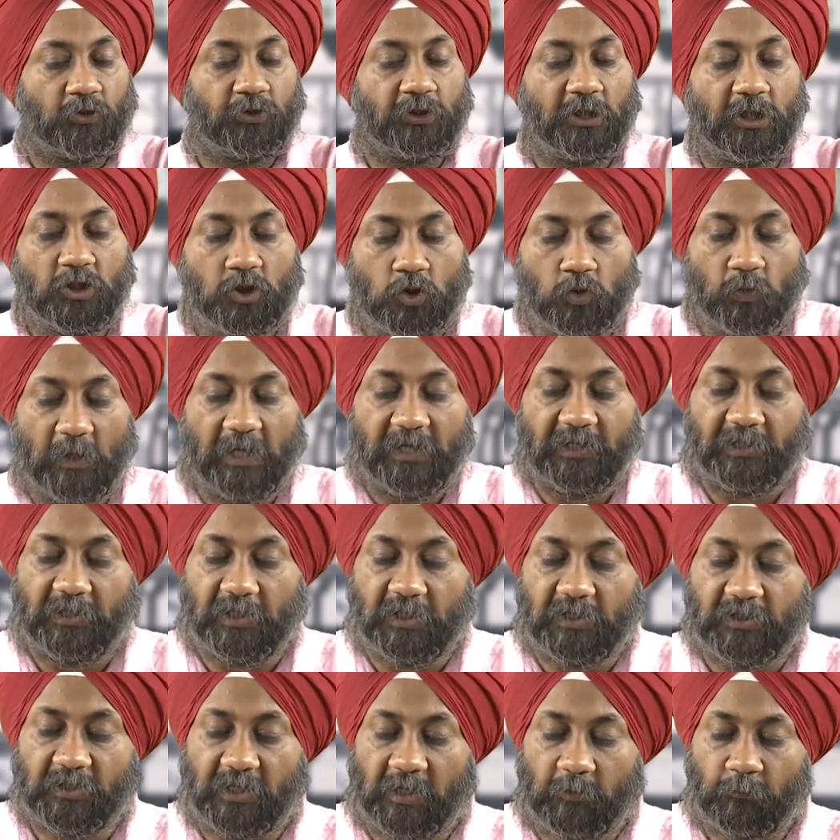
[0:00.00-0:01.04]
These two
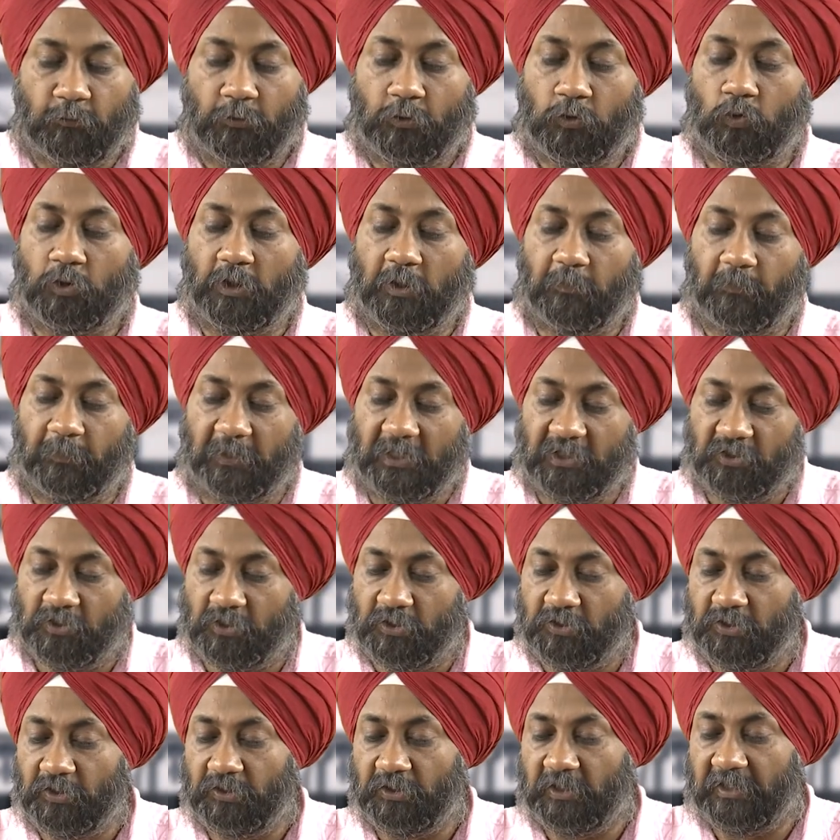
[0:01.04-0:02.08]
entries refer to
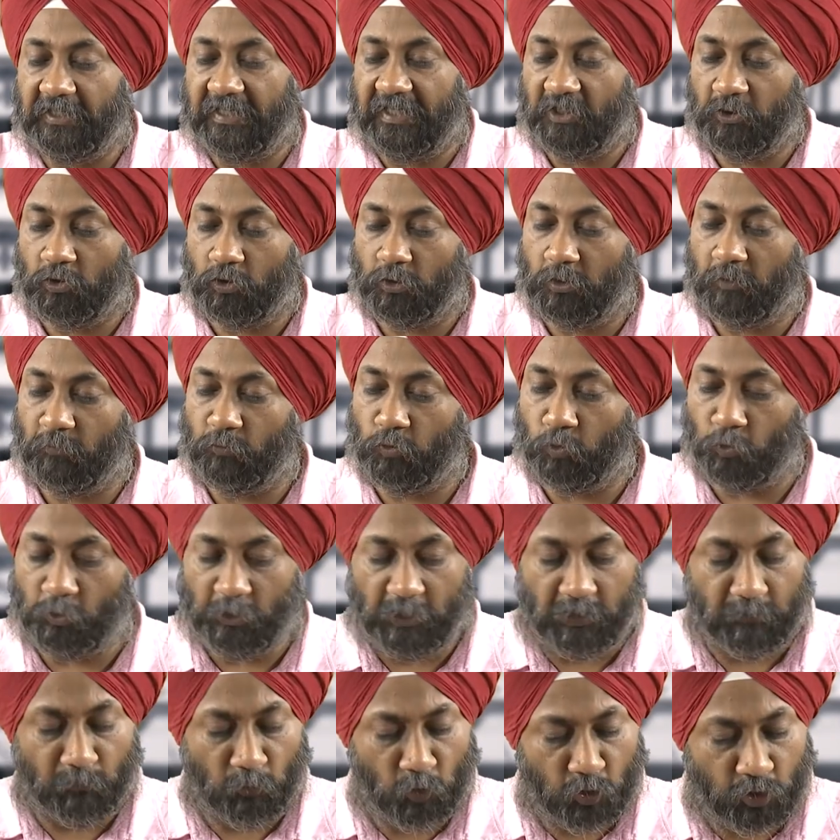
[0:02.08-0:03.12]
depressions in the direction of
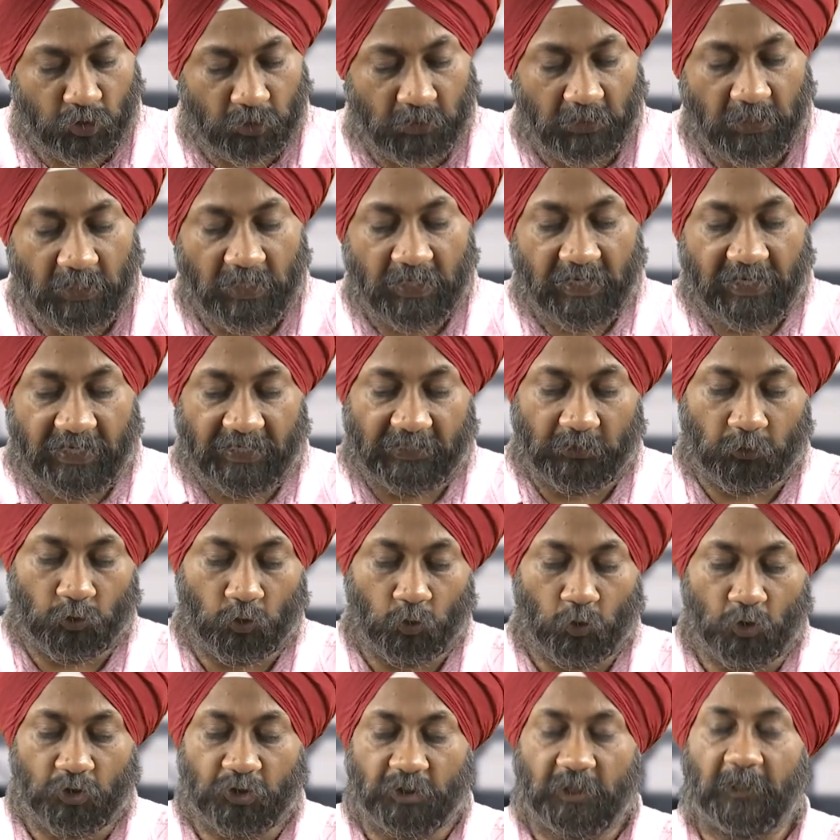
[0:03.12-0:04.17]
tooling motion and
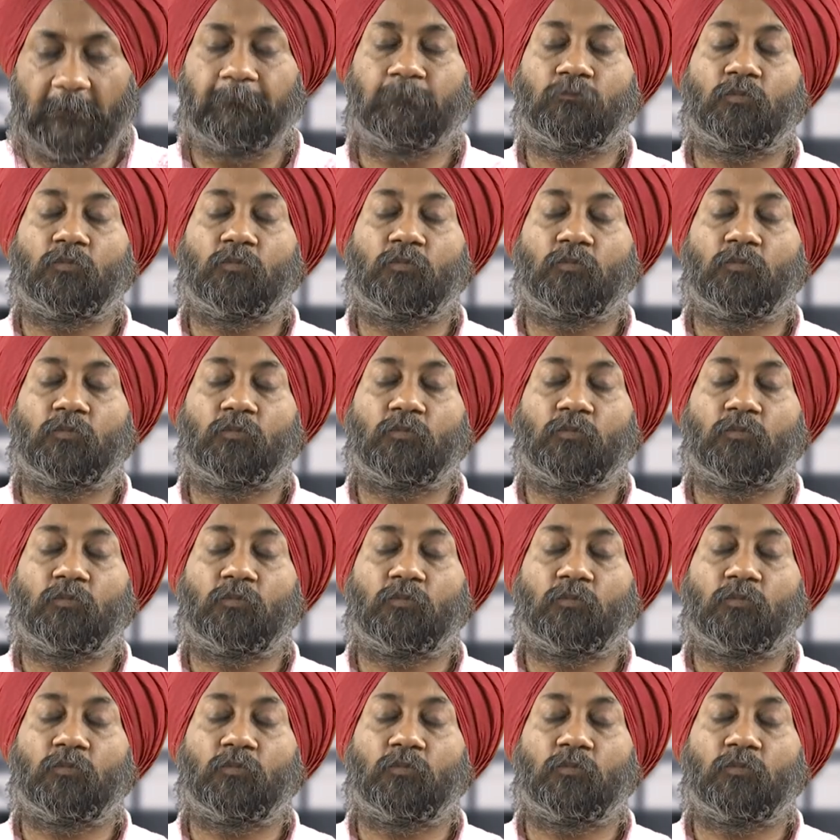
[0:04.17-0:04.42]
those in